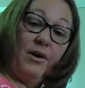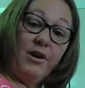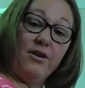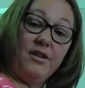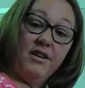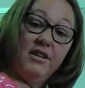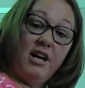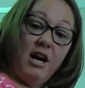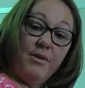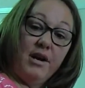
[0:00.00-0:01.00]
and the
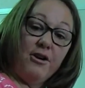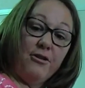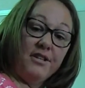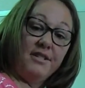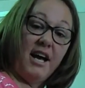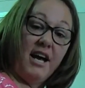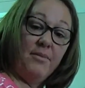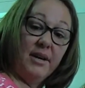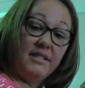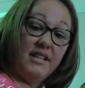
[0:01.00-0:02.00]
denominator the same, like
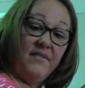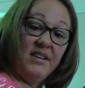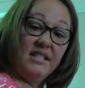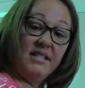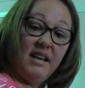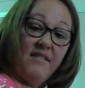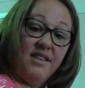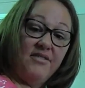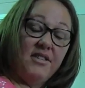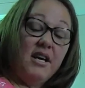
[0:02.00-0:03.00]
7/7,
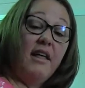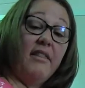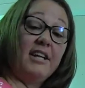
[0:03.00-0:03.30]
that's